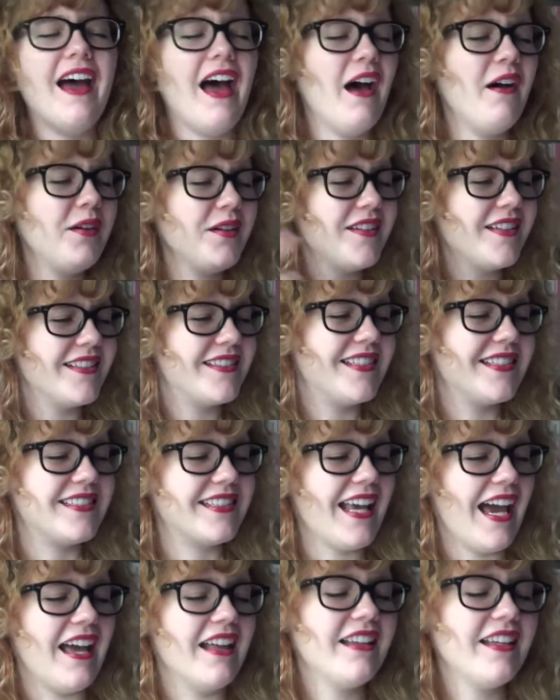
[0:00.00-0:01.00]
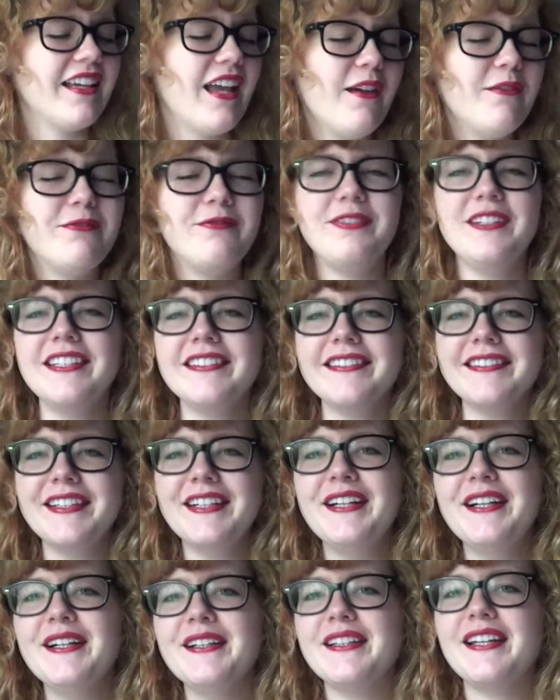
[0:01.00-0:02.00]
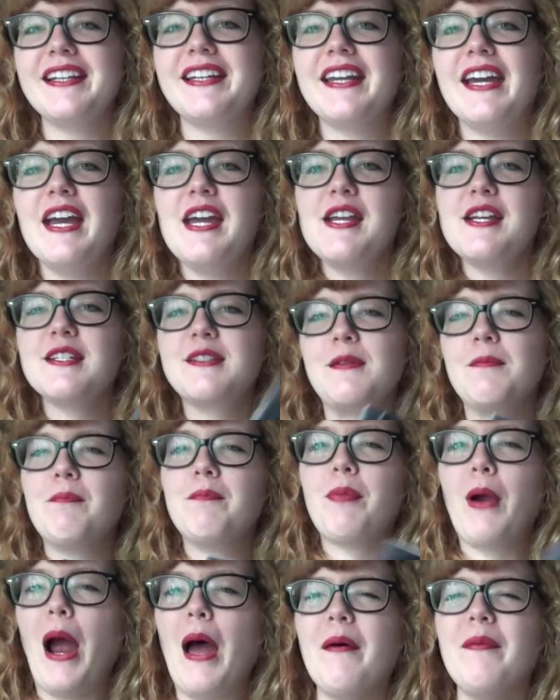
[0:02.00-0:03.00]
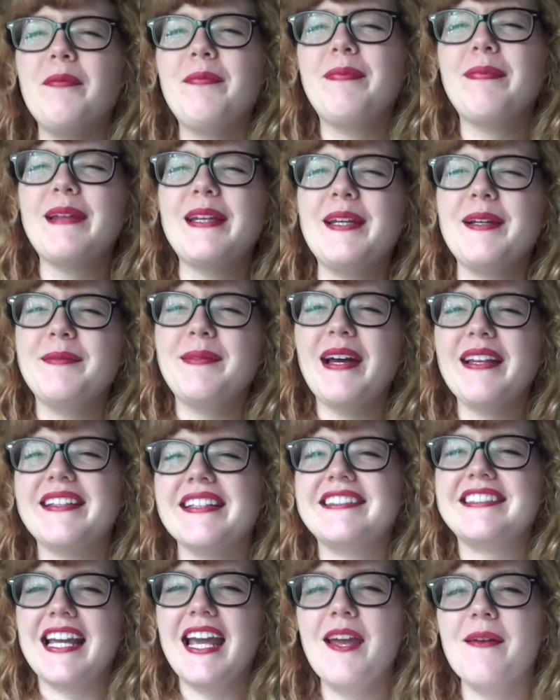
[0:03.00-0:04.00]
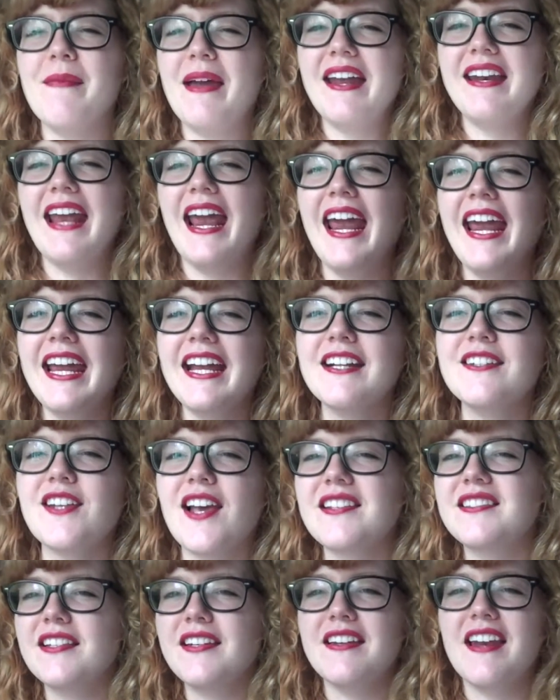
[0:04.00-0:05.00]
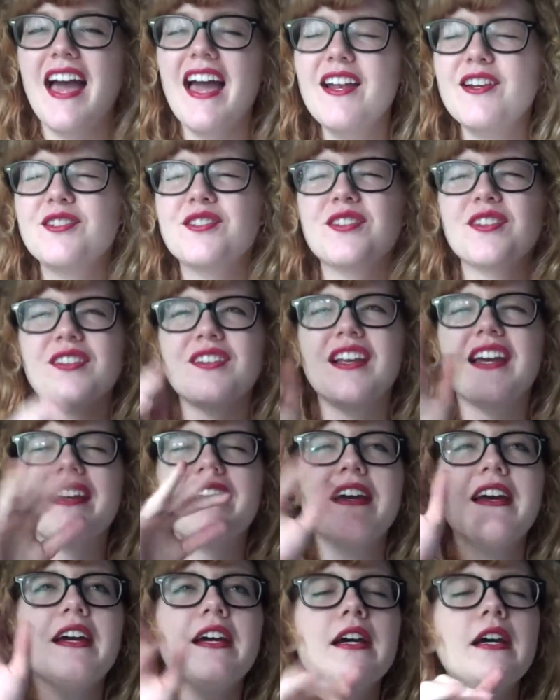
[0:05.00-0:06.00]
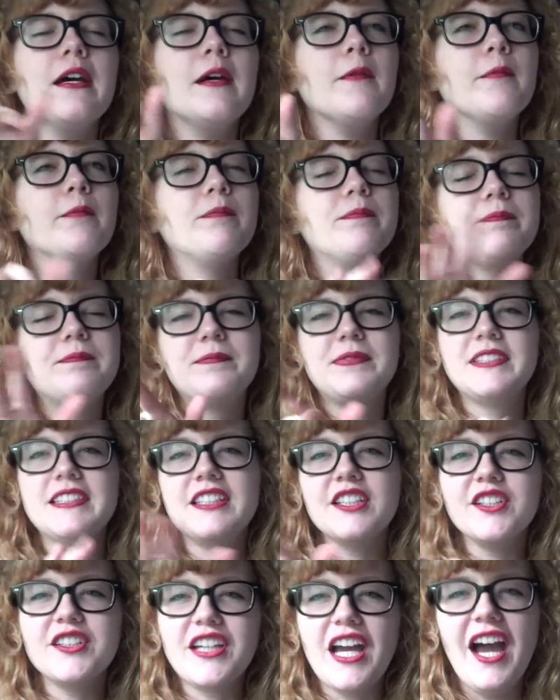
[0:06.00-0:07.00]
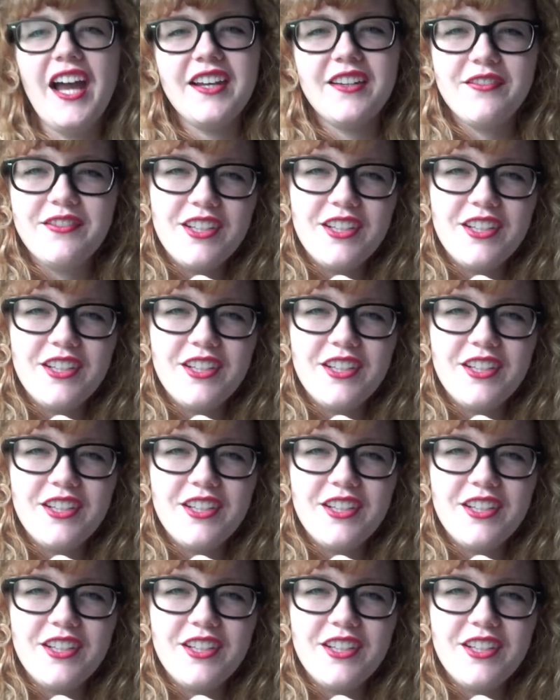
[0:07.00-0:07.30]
how old is this guy? Like, I feel like he's probably about the same age as a Nedge, so like, still kind of